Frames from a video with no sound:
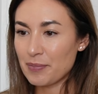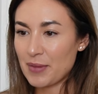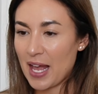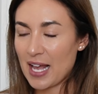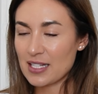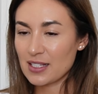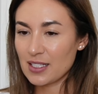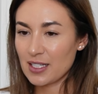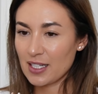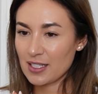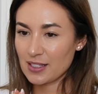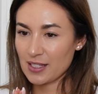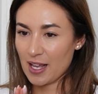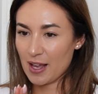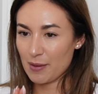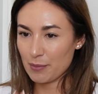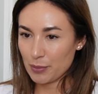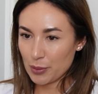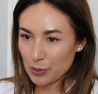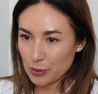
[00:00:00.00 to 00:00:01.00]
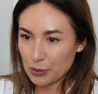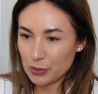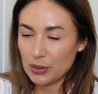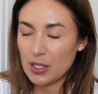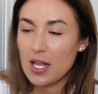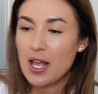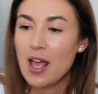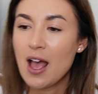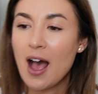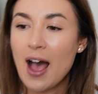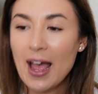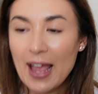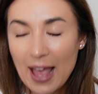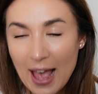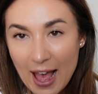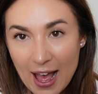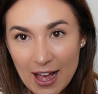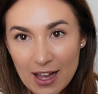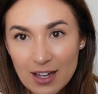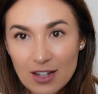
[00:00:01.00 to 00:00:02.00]
as an example, I
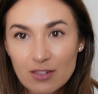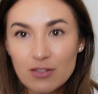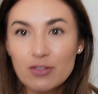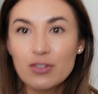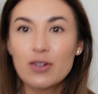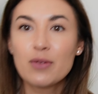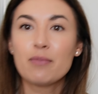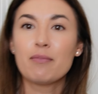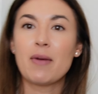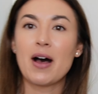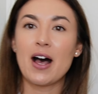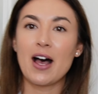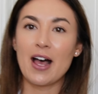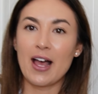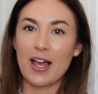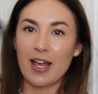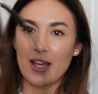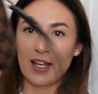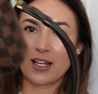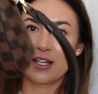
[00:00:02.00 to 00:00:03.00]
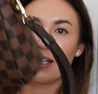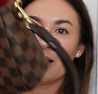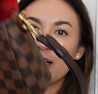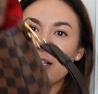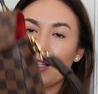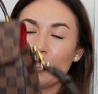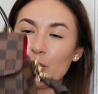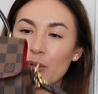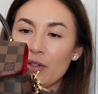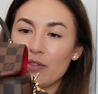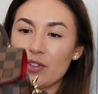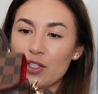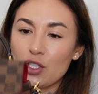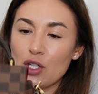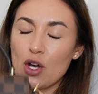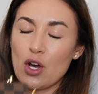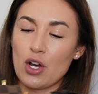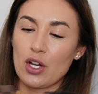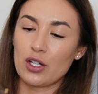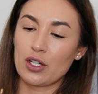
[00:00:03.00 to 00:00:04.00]
have my Louis
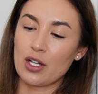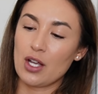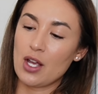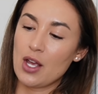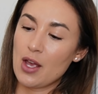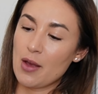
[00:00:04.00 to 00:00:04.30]
Vuitton